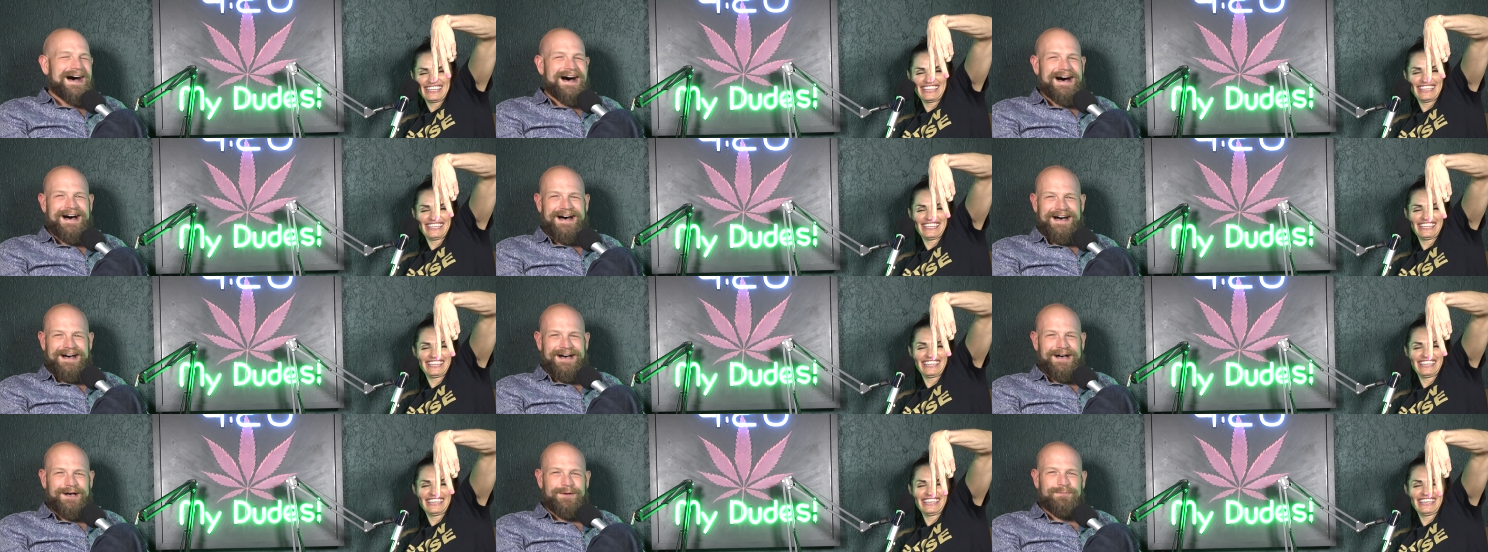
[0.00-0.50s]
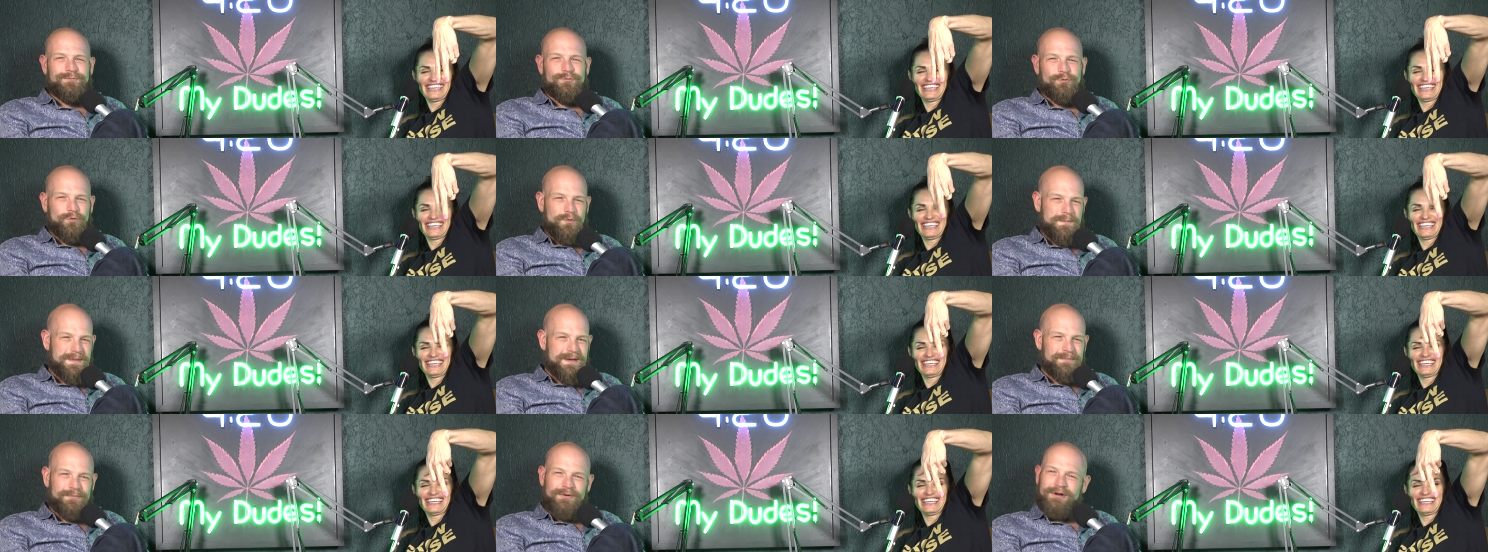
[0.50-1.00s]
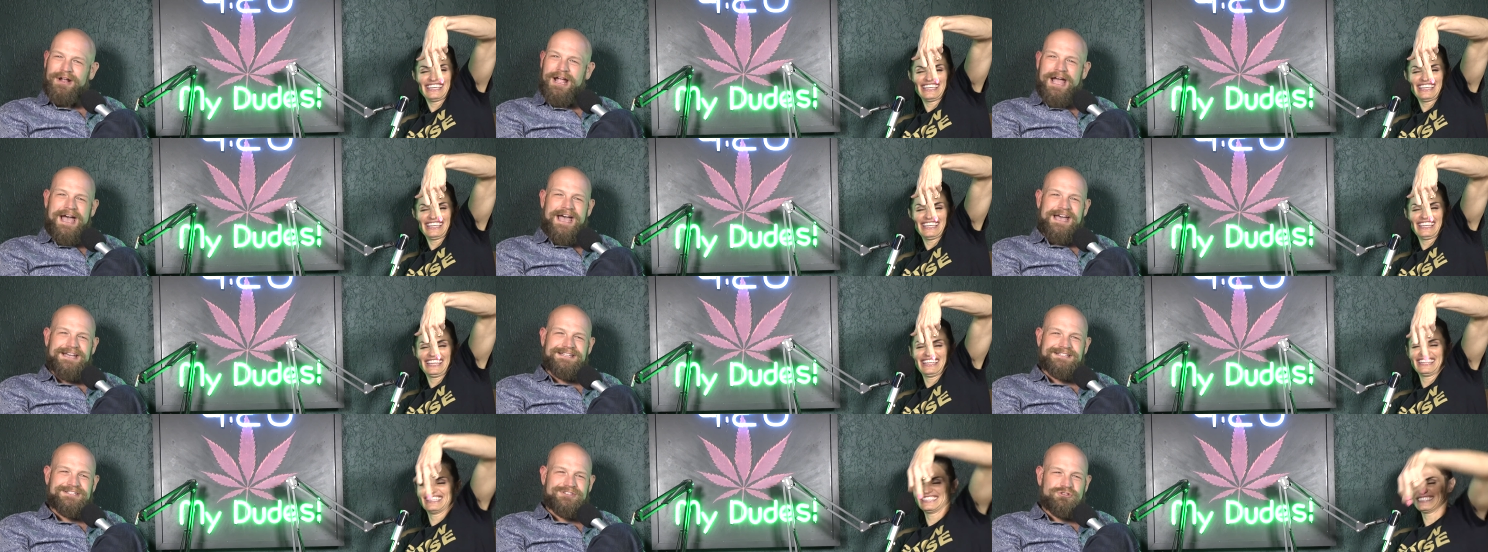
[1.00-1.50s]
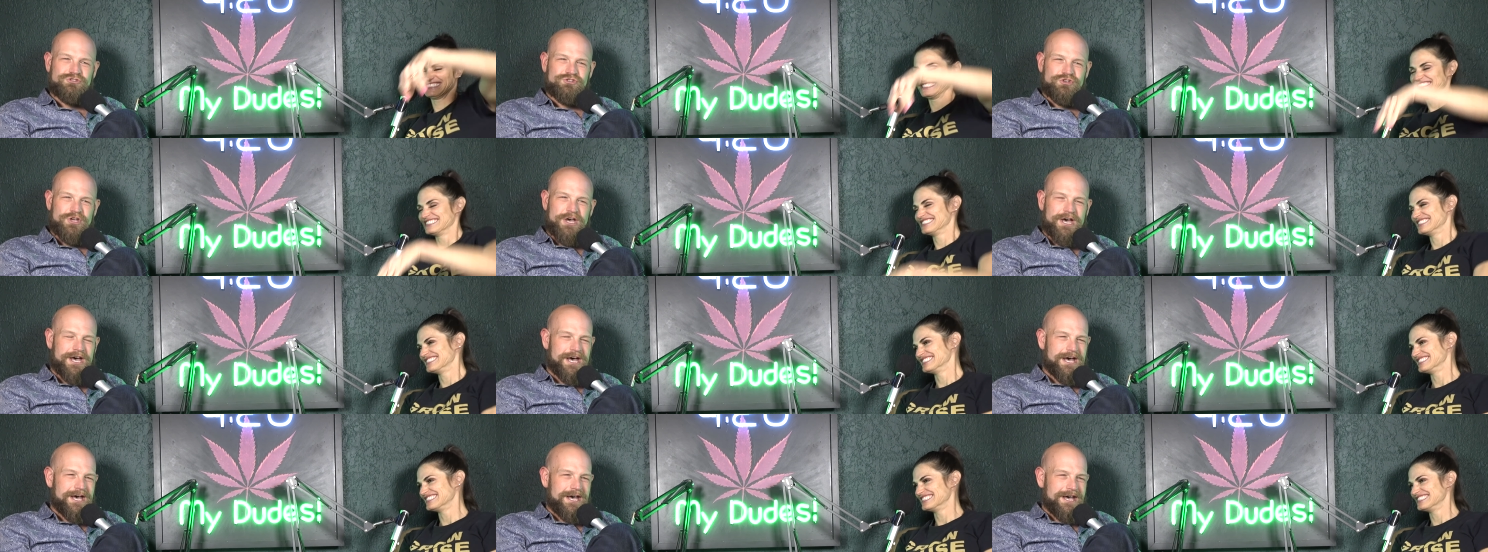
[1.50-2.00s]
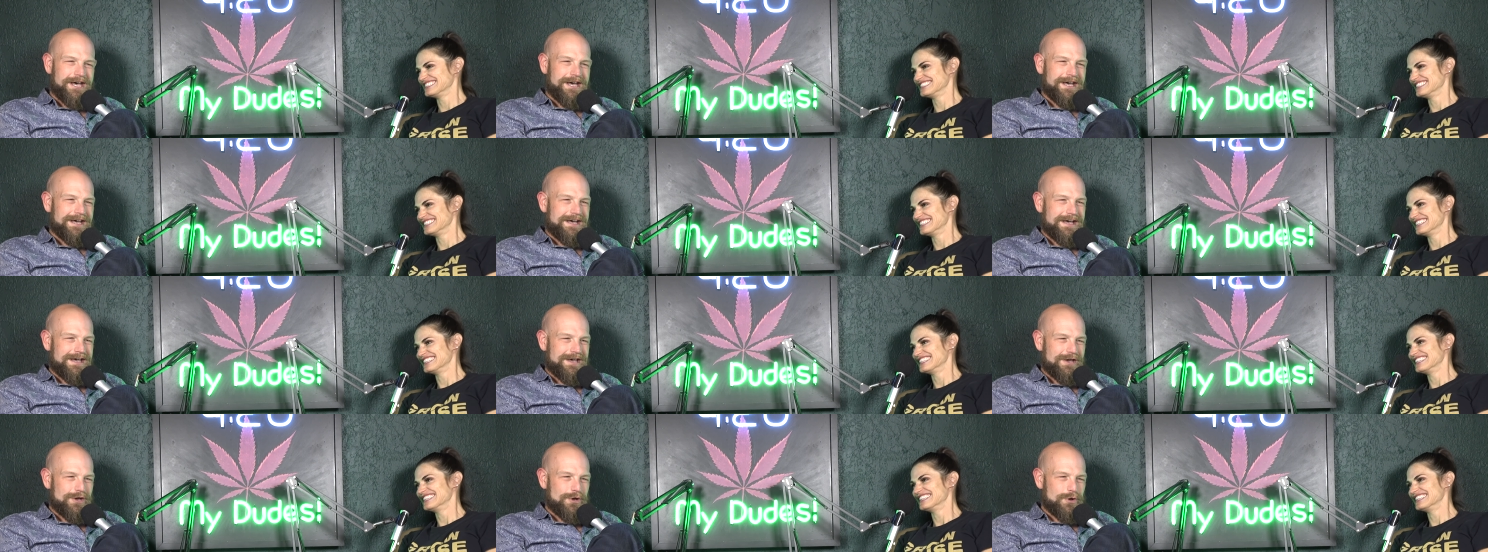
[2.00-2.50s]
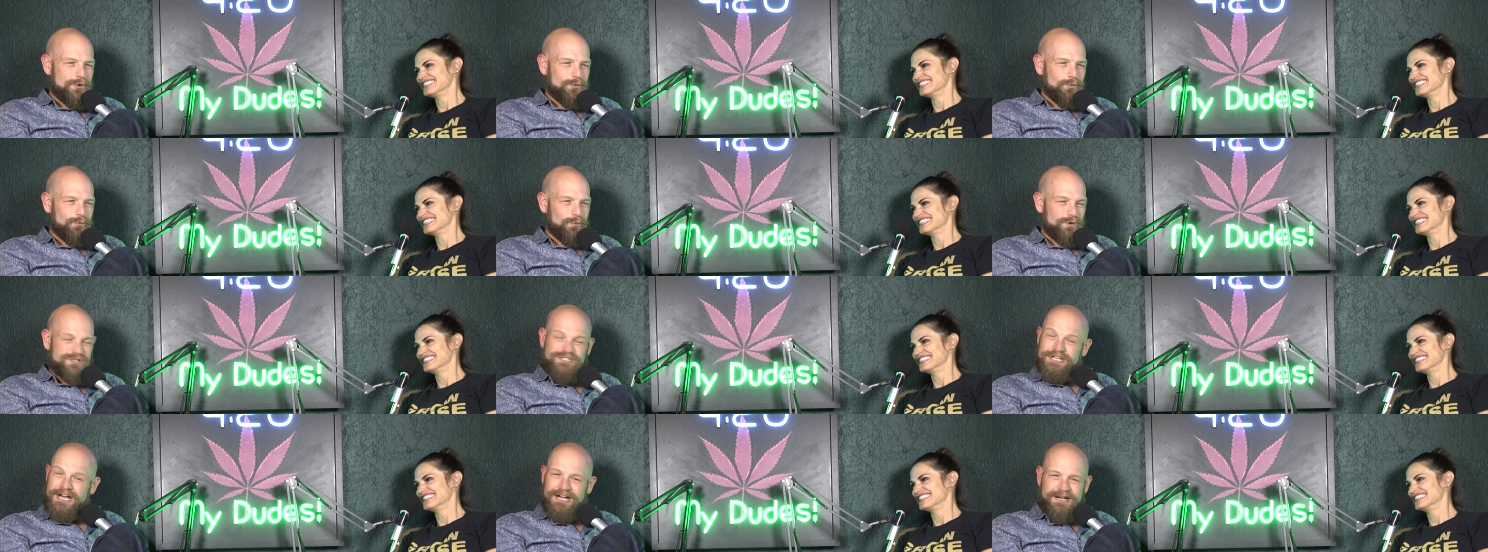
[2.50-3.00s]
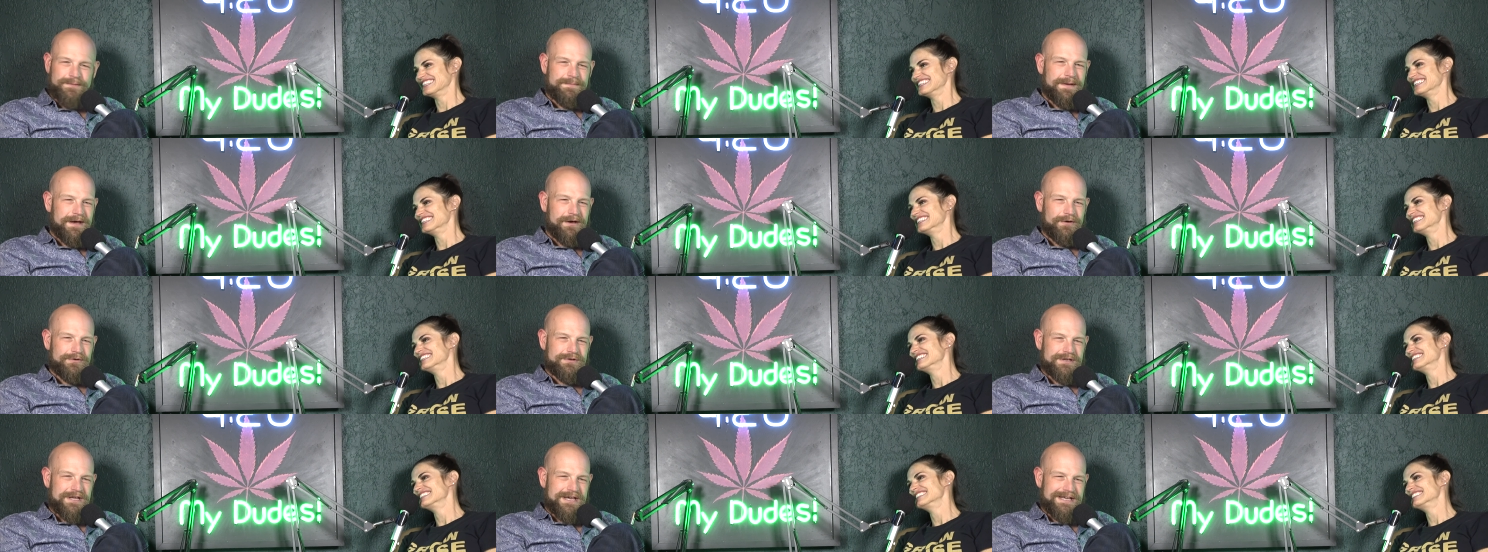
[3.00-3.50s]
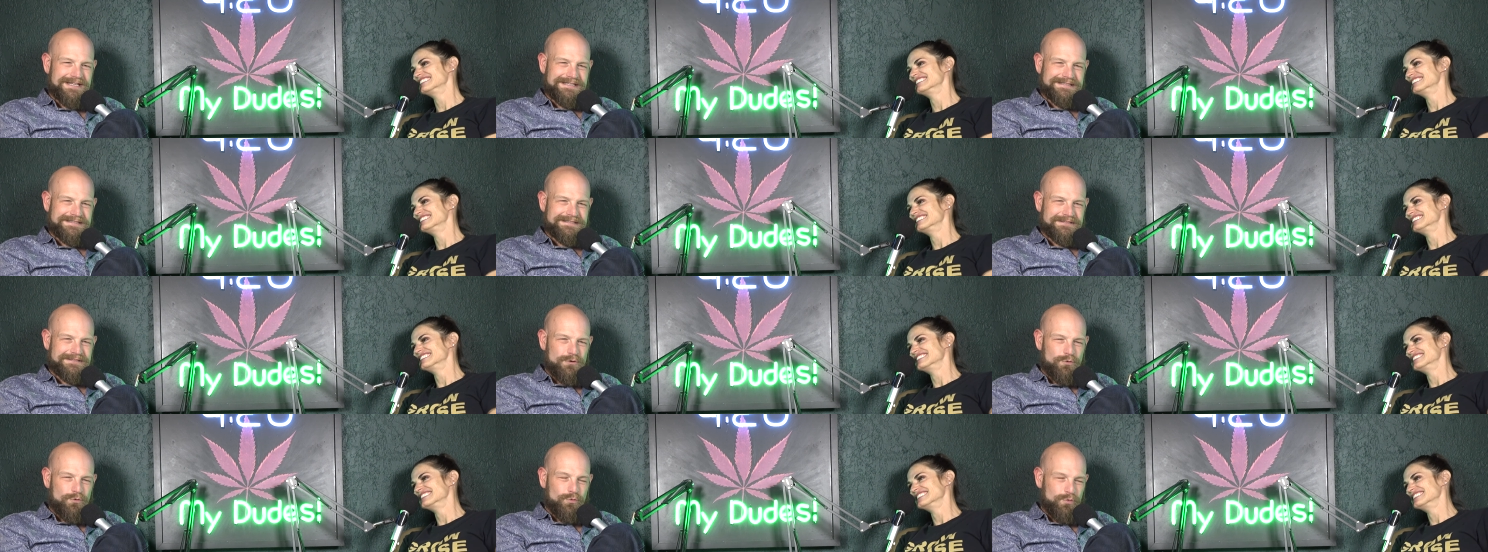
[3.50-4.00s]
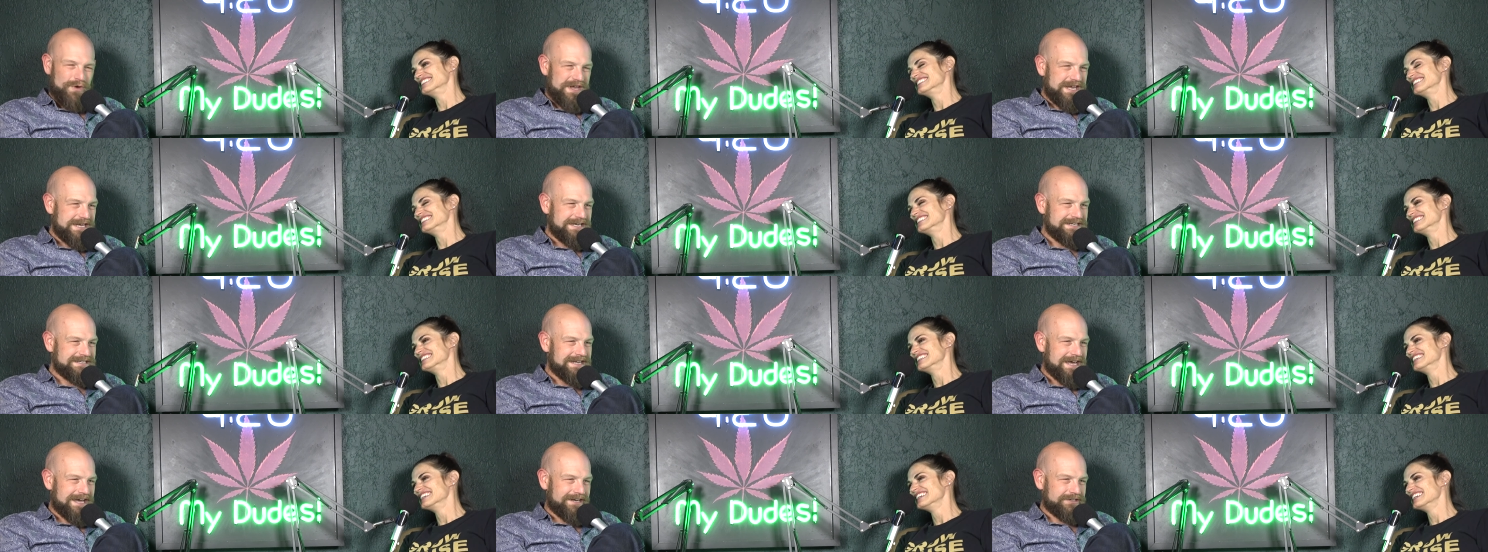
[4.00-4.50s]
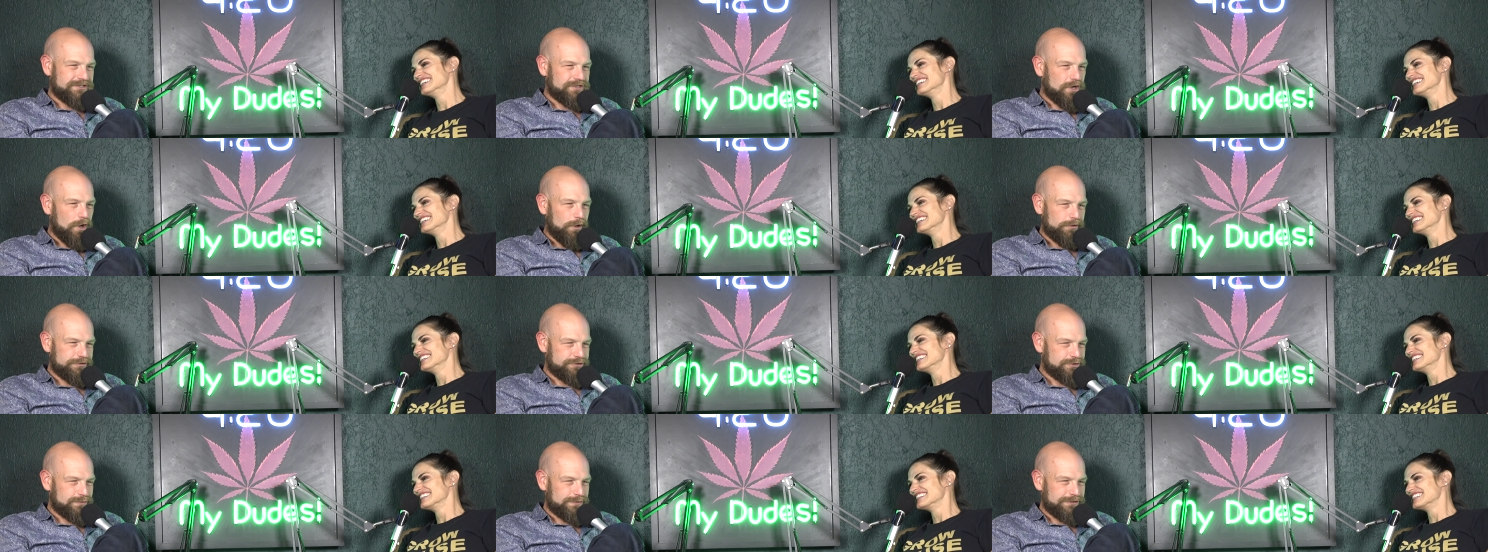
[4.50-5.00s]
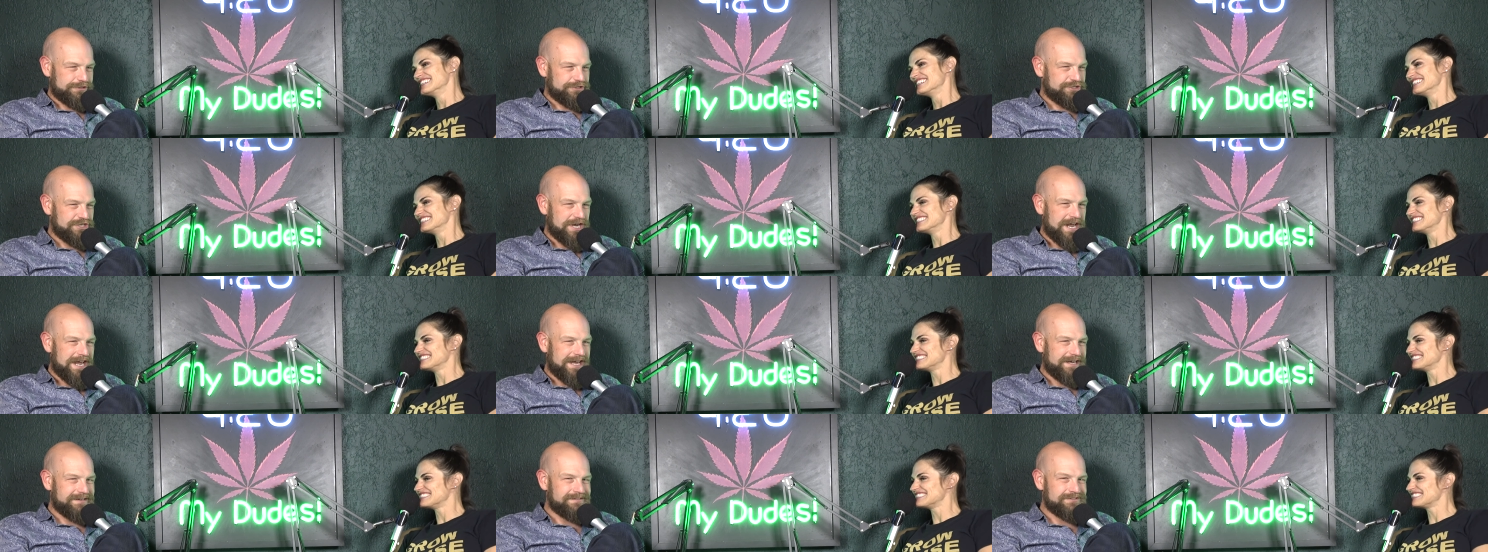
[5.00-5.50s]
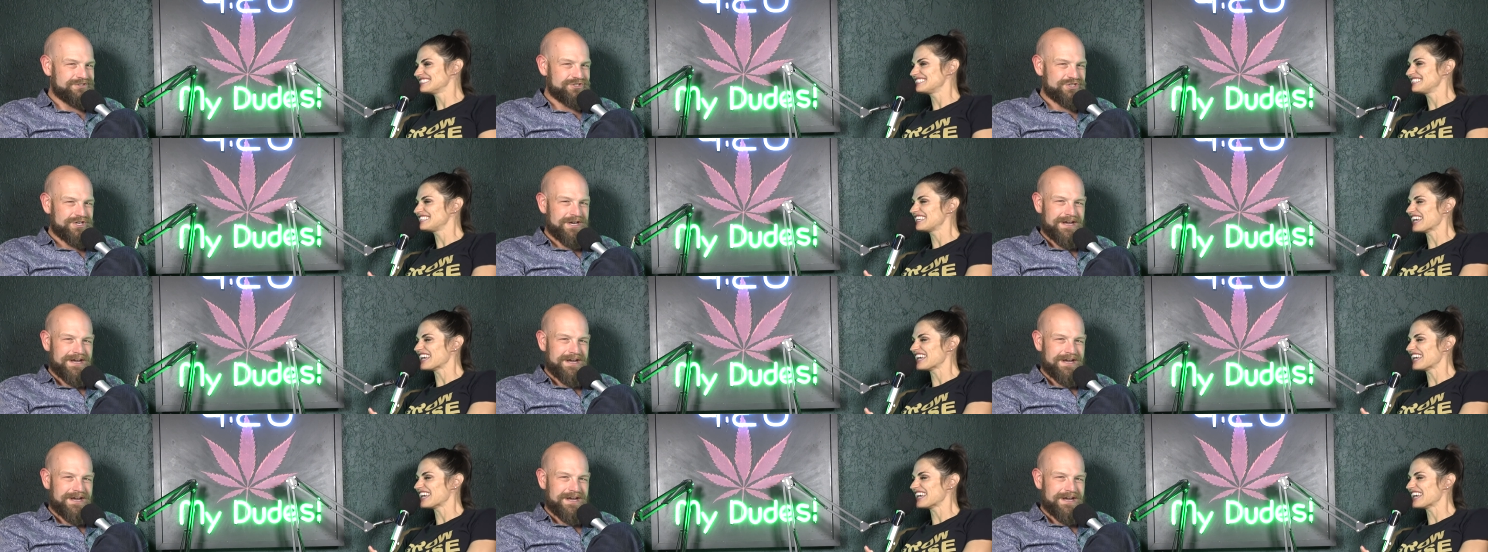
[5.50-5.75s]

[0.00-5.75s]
Speaker 1: um, remember, guys, uh, we're talking about weed and cultural change.